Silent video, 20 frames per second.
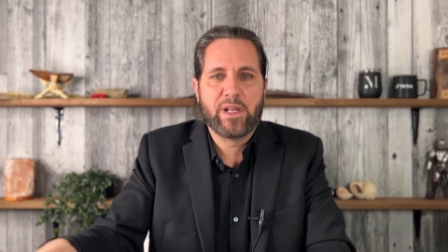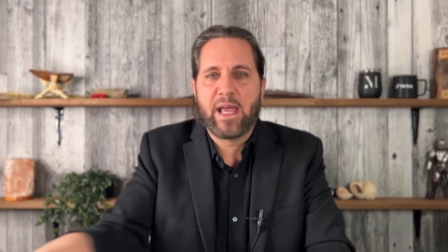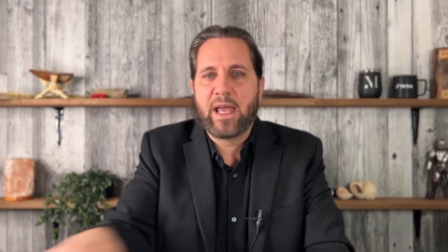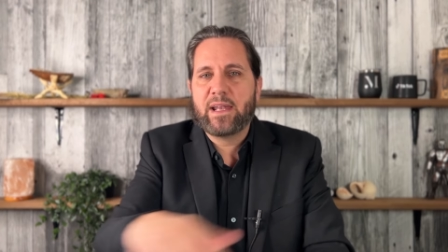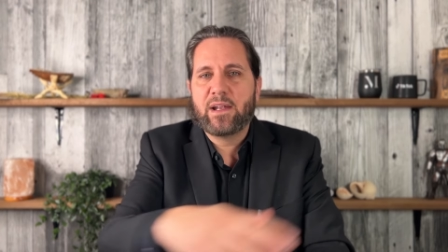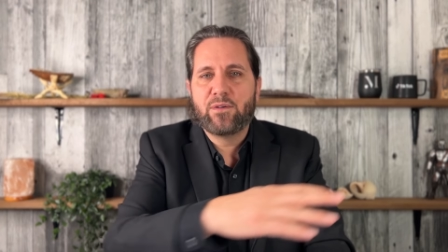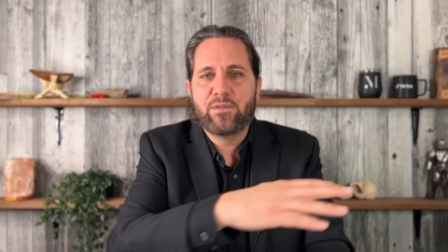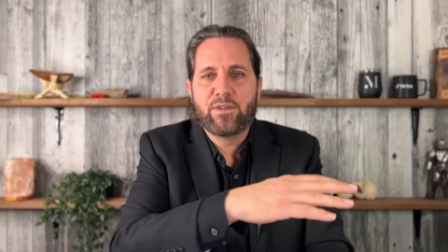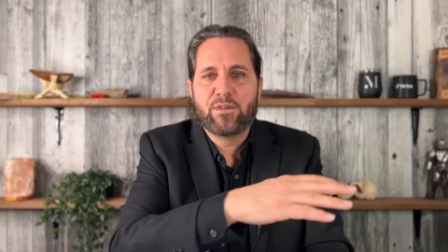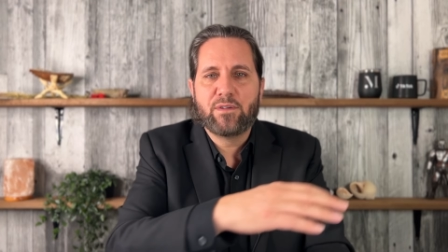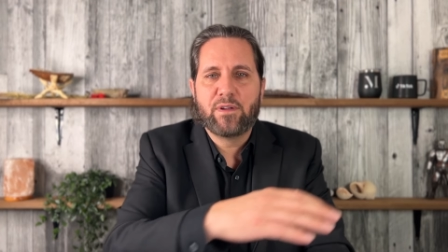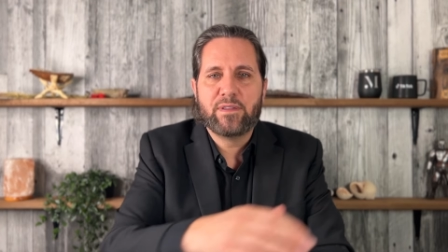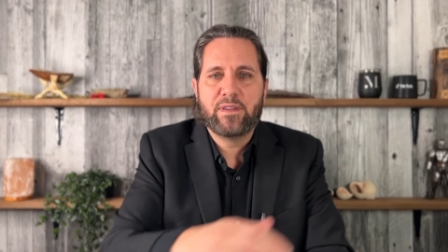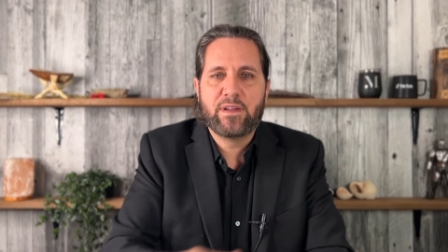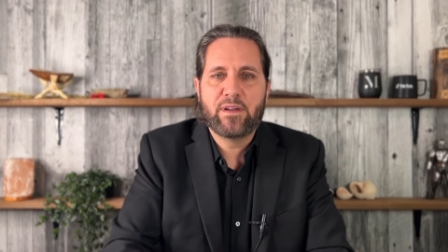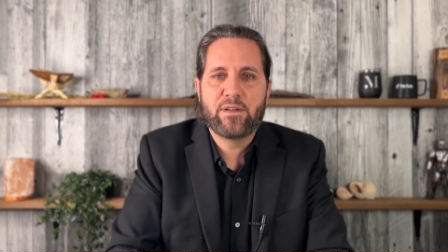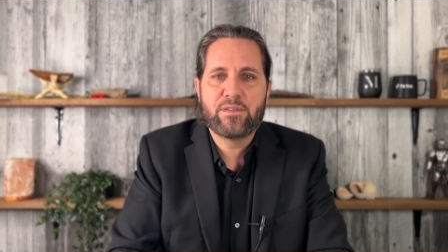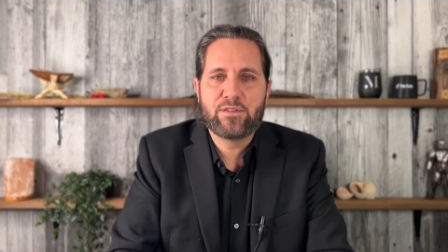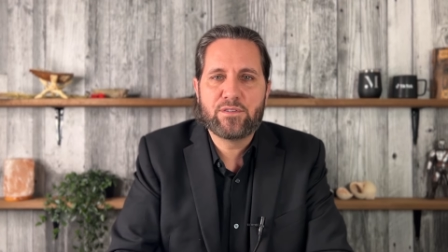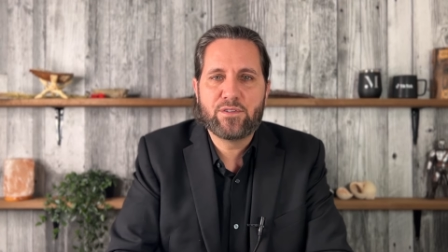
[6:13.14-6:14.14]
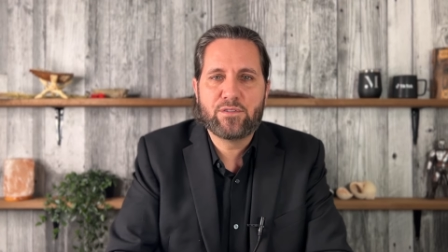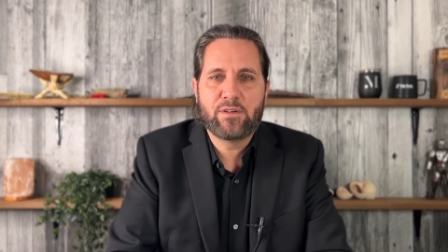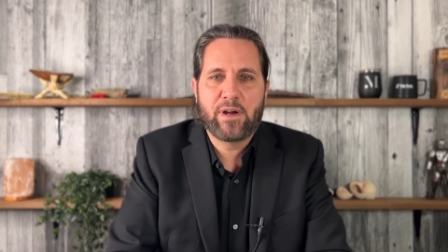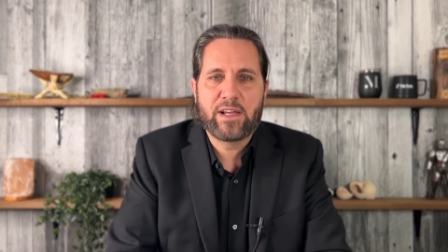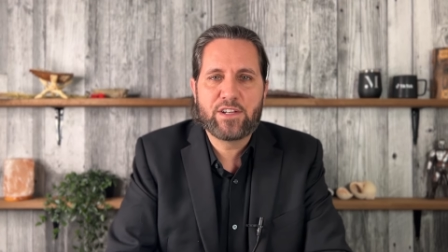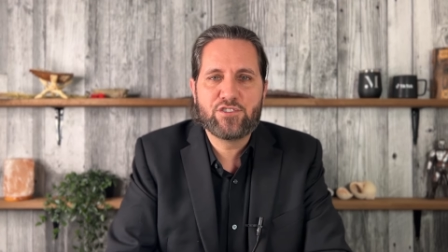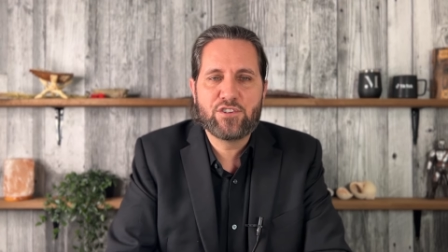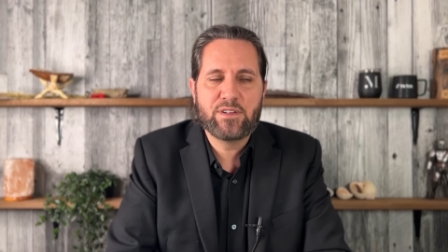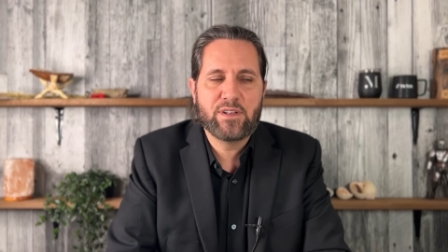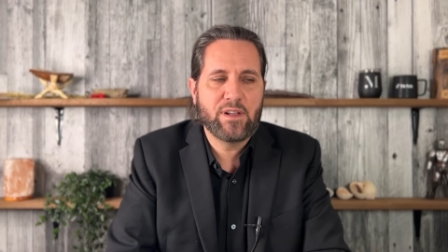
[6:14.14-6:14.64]
head out the, the other
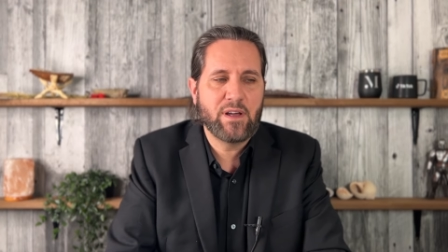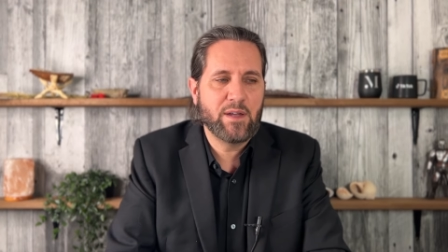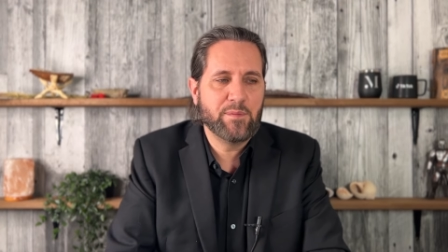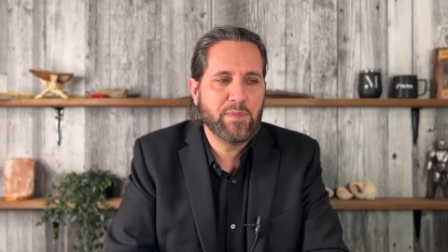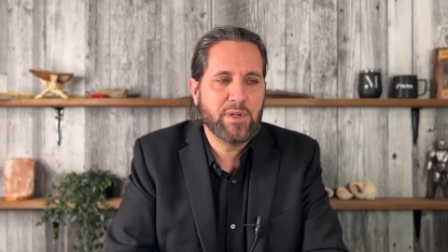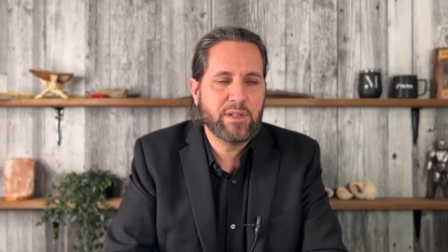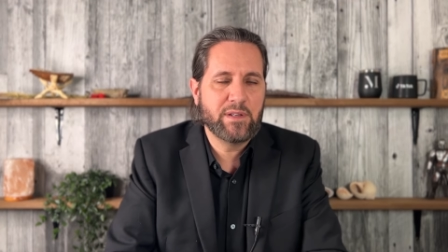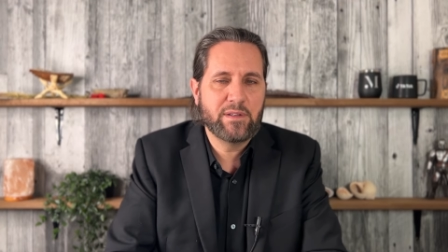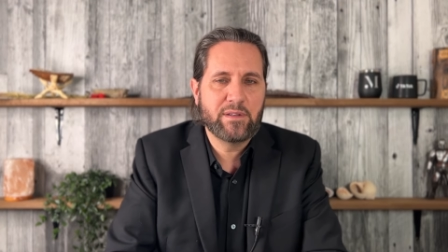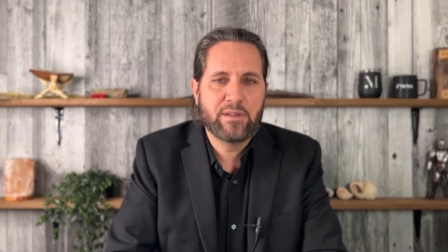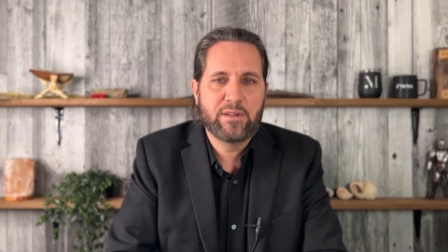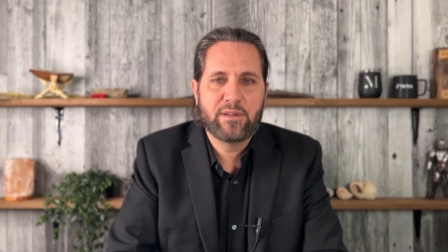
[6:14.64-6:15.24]
direction. I mean,